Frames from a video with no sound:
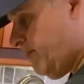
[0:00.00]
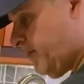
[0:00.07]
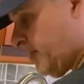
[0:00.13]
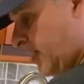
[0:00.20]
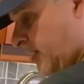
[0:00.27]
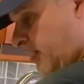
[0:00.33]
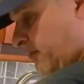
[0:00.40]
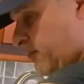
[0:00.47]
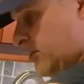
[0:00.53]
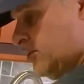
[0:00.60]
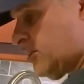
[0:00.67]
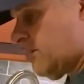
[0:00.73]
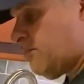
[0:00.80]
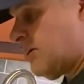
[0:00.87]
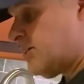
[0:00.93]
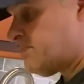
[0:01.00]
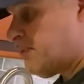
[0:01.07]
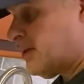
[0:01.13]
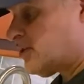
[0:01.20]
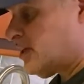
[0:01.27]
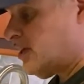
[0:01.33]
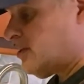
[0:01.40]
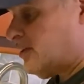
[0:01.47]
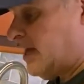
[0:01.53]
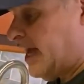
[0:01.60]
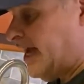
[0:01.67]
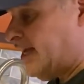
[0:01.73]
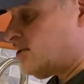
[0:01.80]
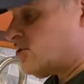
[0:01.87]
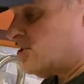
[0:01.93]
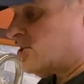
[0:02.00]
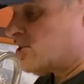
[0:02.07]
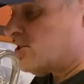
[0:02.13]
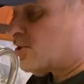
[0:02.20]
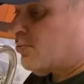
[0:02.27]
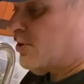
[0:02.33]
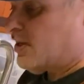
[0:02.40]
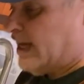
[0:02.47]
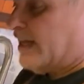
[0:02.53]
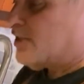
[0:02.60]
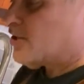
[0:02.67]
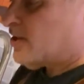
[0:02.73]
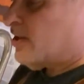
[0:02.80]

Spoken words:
I love Reggiano, especially aged. This is aged